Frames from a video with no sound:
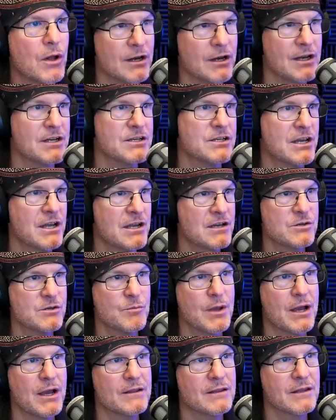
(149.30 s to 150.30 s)
education
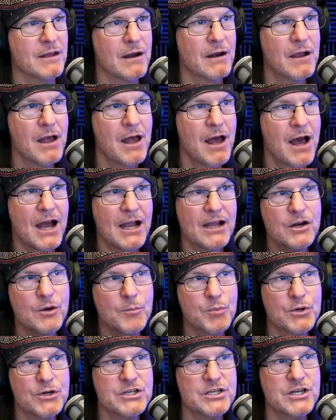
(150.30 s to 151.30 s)
back then. I could
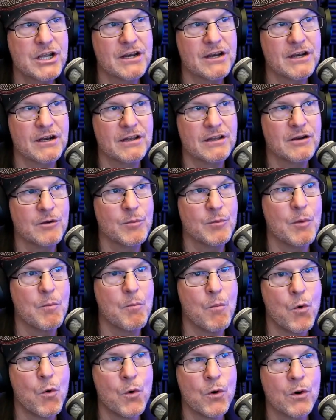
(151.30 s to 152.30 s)
appreciate it a little bit
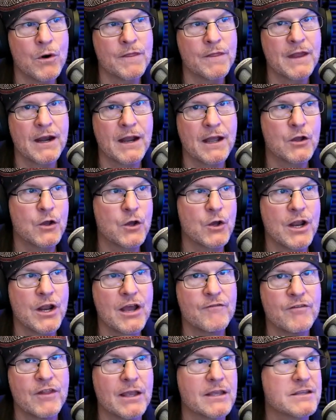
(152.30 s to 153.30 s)
more than I could
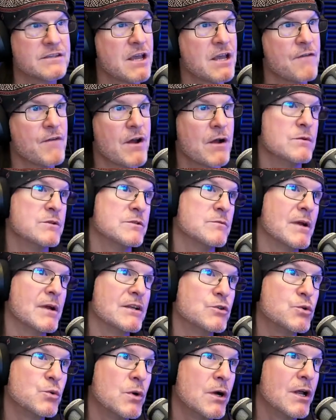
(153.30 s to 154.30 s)
have like say if I was in my
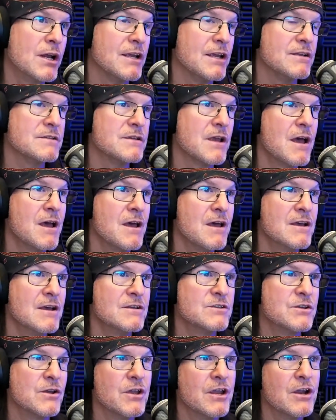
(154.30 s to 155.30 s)
20s.
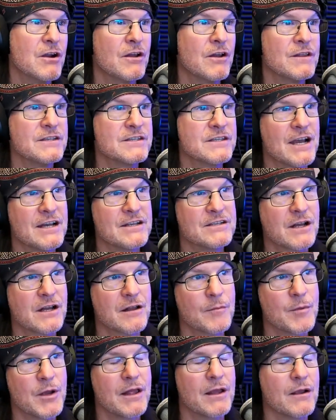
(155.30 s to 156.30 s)
So you hear all these guys
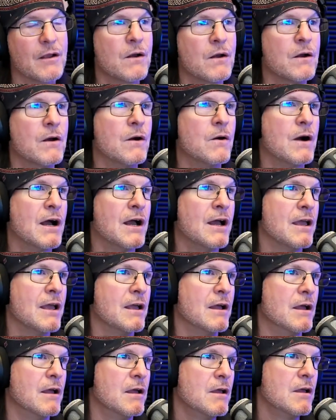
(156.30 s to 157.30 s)
talking about like, "Oh,
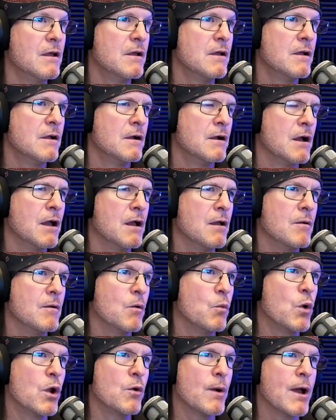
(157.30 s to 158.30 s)

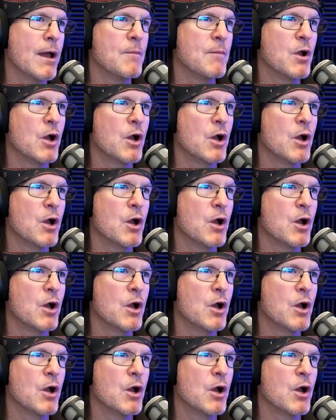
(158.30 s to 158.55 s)
what am